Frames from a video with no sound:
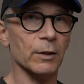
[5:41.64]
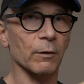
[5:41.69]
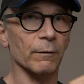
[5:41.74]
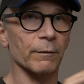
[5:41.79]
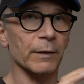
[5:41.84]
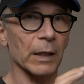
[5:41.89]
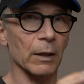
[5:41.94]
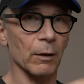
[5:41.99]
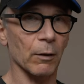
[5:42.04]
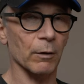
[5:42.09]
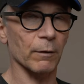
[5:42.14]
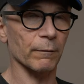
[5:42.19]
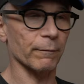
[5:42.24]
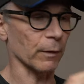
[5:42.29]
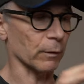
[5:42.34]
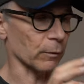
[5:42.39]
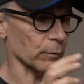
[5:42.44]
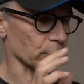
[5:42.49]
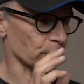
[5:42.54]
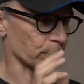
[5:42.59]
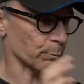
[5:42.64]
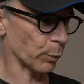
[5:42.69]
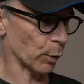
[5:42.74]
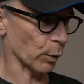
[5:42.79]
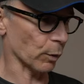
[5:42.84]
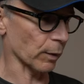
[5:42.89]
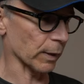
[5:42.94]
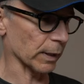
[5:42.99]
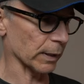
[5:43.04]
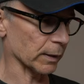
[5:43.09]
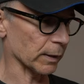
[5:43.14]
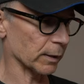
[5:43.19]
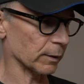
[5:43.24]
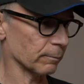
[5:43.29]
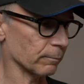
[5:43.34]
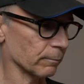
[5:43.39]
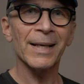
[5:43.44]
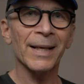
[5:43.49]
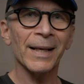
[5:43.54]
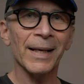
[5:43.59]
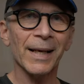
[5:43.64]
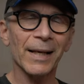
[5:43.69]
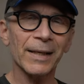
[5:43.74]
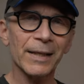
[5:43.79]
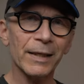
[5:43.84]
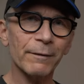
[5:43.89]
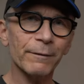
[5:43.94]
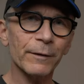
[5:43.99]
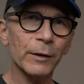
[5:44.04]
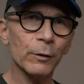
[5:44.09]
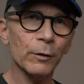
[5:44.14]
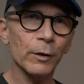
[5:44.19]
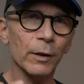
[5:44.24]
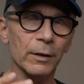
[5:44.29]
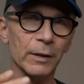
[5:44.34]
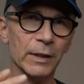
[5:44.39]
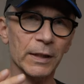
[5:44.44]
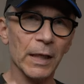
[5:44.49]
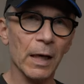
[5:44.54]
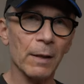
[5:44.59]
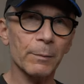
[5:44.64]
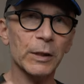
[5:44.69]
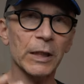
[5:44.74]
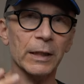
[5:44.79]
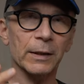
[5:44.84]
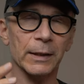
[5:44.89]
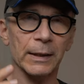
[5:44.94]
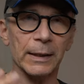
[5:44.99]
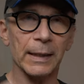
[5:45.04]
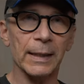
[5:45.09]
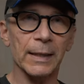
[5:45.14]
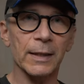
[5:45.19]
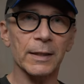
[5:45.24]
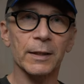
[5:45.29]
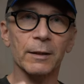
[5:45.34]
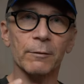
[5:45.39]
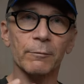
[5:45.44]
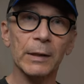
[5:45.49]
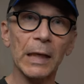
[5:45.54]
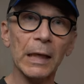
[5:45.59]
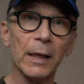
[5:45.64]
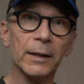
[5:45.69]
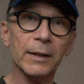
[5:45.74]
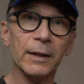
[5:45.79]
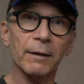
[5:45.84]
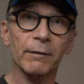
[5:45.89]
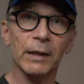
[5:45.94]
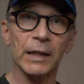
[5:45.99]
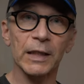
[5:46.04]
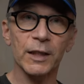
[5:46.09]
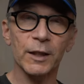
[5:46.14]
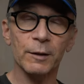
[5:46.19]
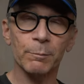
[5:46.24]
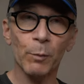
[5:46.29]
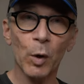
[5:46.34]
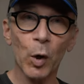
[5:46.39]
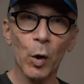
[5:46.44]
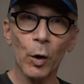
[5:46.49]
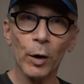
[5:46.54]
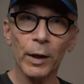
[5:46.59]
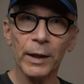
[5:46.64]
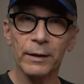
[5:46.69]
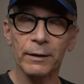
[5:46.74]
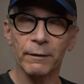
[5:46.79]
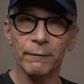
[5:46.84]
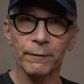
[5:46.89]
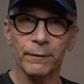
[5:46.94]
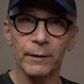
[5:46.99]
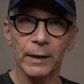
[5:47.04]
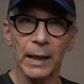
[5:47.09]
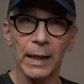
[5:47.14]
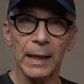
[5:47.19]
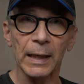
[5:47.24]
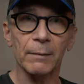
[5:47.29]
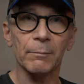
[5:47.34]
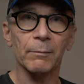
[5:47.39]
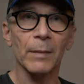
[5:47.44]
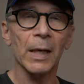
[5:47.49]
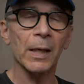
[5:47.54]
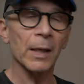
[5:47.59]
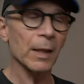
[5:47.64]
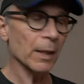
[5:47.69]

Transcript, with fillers: of the autofocus point. And if your subject is relatively small in the frame,